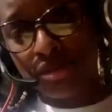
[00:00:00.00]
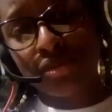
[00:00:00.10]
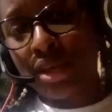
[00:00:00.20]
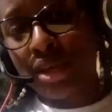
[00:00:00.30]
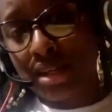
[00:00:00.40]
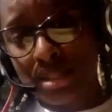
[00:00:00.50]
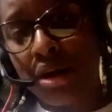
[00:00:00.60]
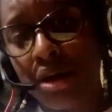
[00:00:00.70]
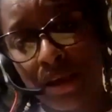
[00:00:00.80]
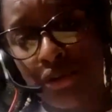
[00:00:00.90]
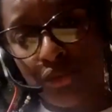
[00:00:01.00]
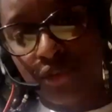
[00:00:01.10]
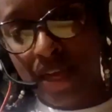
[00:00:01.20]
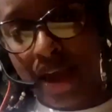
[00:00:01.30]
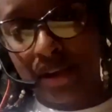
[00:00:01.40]
So, yes, I'll pay you for
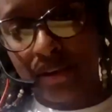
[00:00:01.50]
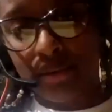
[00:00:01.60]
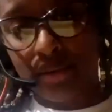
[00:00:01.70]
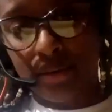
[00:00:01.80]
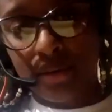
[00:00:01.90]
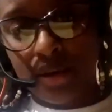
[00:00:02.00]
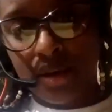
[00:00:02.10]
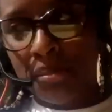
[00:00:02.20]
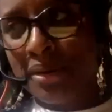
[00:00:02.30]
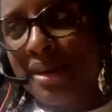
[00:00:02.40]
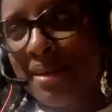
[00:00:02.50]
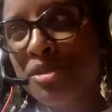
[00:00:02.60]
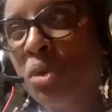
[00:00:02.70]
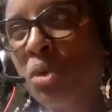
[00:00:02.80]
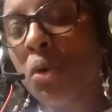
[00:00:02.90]
that. Mm-hmm. But
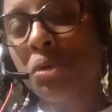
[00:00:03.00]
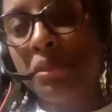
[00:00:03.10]
don't hold